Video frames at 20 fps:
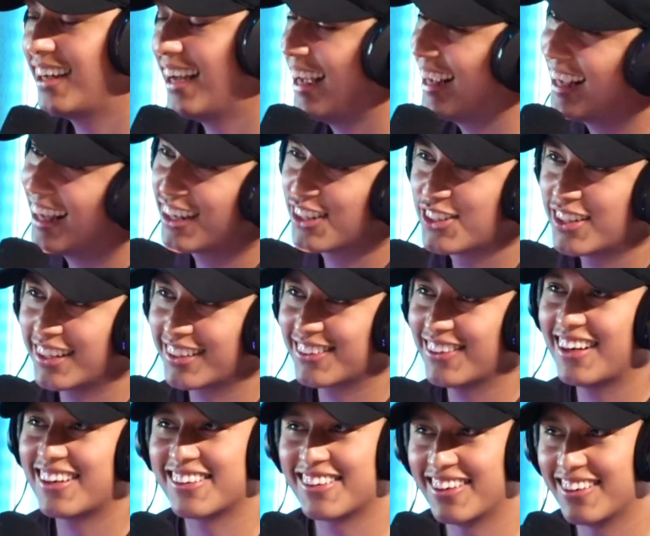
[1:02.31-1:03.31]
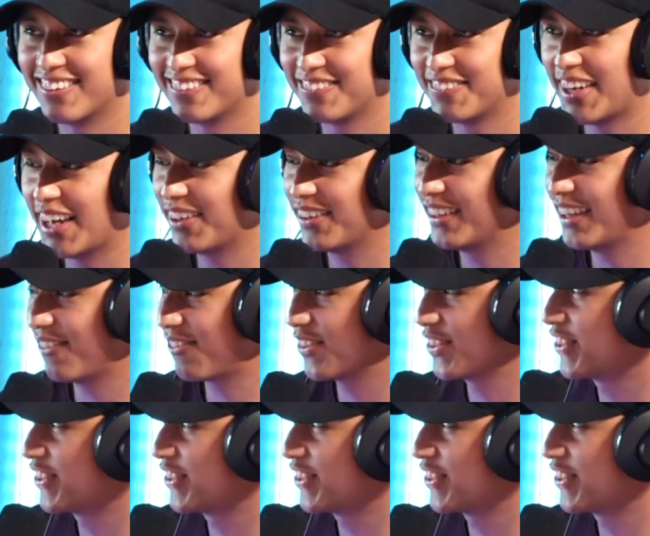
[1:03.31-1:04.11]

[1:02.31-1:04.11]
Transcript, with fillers: I gotta check though. I don't know. Not not